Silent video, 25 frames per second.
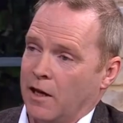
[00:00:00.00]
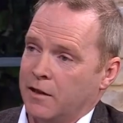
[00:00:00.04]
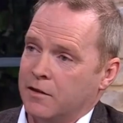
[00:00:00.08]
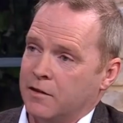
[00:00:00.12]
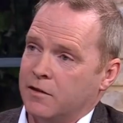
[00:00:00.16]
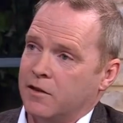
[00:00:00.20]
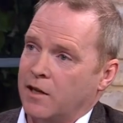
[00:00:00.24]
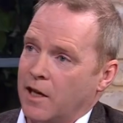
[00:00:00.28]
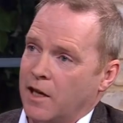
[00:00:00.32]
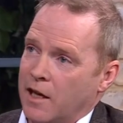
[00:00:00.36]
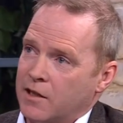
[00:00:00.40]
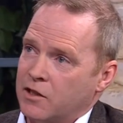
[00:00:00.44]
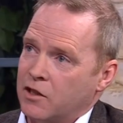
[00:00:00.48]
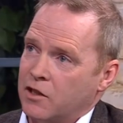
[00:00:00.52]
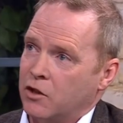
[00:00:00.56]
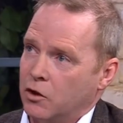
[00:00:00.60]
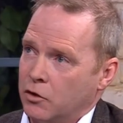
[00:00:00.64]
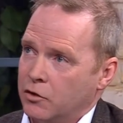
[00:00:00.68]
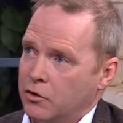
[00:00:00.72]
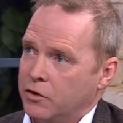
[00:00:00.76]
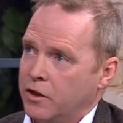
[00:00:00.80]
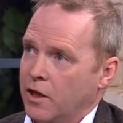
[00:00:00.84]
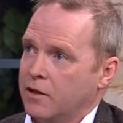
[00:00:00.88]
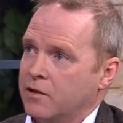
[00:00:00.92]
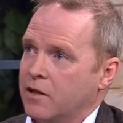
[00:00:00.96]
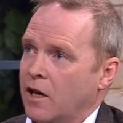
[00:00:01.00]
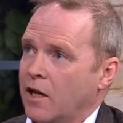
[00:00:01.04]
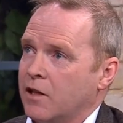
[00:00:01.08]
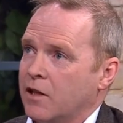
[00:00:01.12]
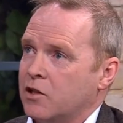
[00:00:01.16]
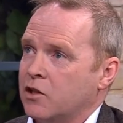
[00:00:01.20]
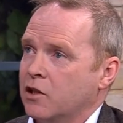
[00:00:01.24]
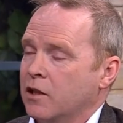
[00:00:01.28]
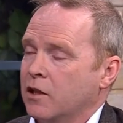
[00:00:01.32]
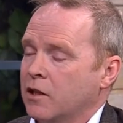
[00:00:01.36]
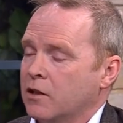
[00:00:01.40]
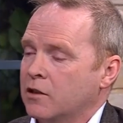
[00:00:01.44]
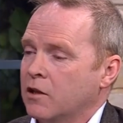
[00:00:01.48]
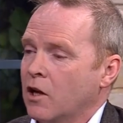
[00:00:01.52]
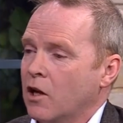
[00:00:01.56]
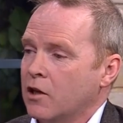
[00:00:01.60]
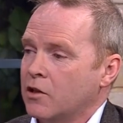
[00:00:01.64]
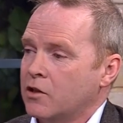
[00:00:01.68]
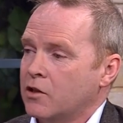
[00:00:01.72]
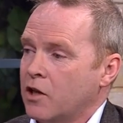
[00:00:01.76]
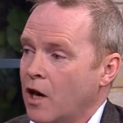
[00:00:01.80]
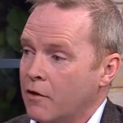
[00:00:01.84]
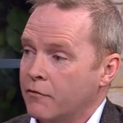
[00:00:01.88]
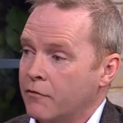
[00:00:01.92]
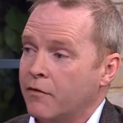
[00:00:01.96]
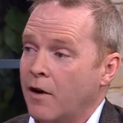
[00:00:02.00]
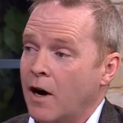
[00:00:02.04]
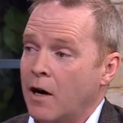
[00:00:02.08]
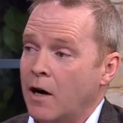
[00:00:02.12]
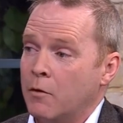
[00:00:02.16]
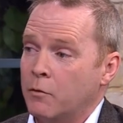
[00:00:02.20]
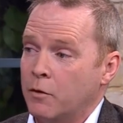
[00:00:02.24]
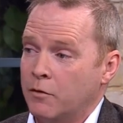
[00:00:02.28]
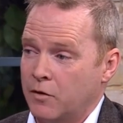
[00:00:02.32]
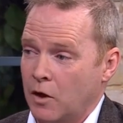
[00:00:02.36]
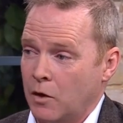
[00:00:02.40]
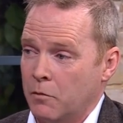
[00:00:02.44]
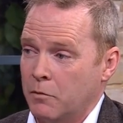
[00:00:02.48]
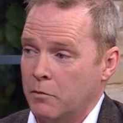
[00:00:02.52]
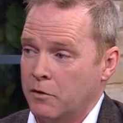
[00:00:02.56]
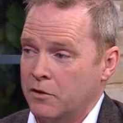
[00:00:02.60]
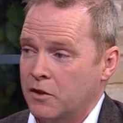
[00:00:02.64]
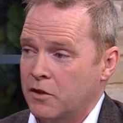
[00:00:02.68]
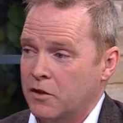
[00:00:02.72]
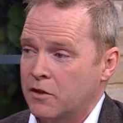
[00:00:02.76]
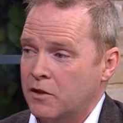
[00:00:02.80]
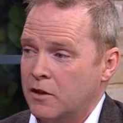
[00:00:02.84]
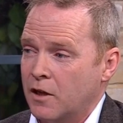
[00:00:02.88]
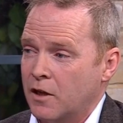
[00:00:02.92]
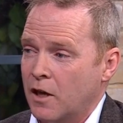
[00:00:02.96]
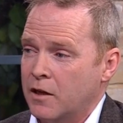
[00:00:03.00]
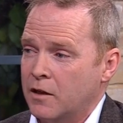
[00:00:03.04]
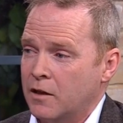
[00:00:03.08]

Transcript: and today's a good day to actually acknowledge how far we've come as a society.